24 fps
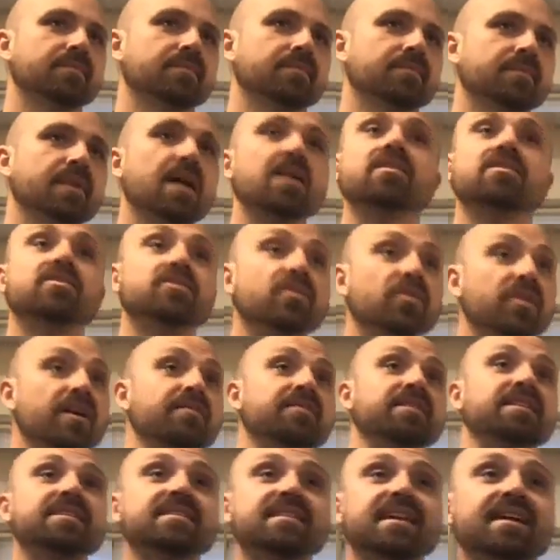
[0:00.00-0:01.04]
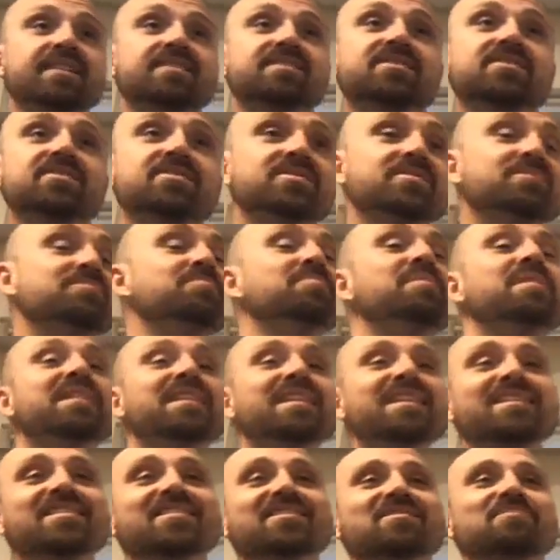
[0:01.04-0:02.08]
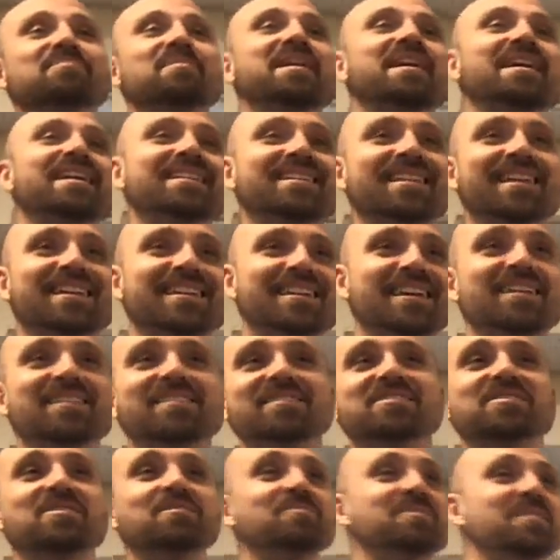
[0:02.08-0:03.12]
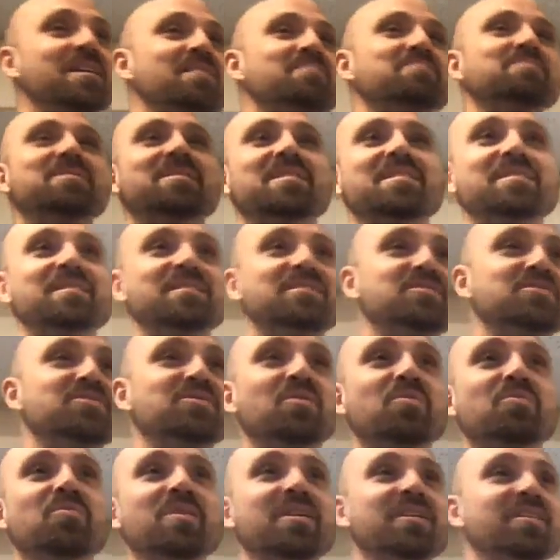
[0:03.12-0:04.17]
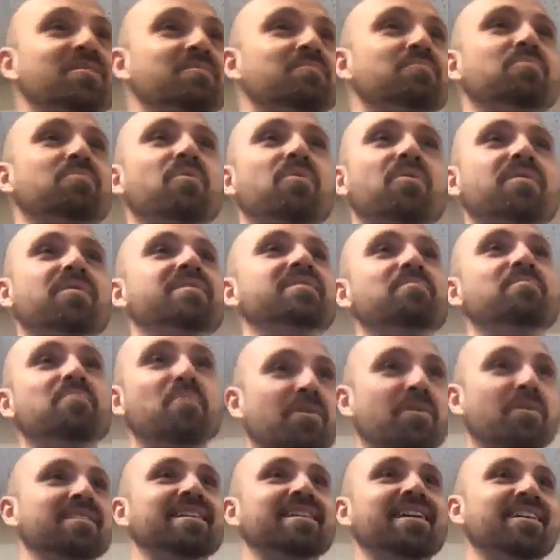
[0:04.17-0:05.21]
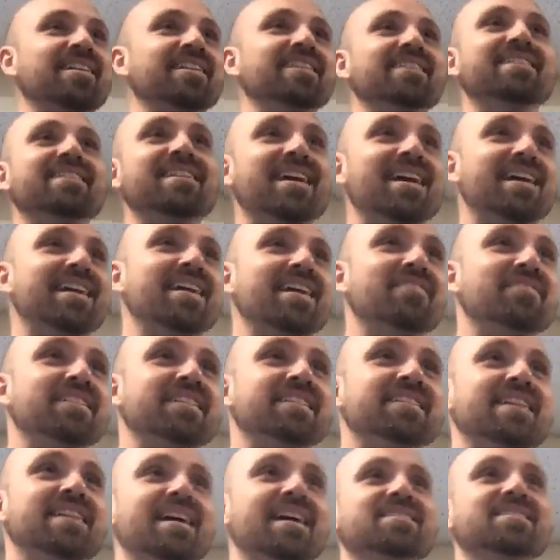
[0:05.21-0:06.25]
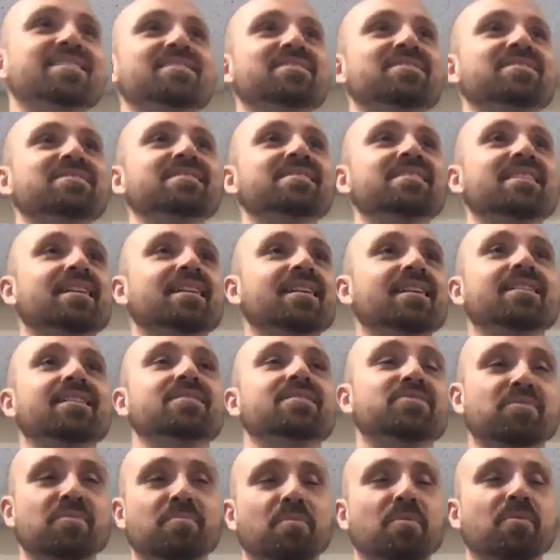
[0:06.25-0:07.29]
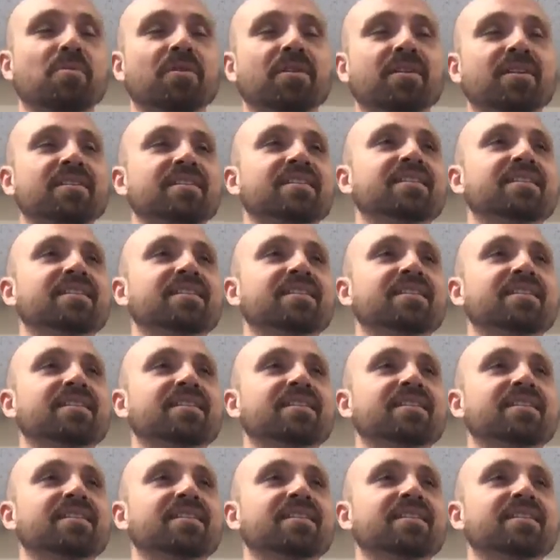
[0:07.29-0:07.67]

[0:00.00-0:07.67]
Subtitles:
Hey, you don't have any tattoos? Me neither, man. Like I sometimes like it's so weird in the Portland area to not have any tattoos. The rapport?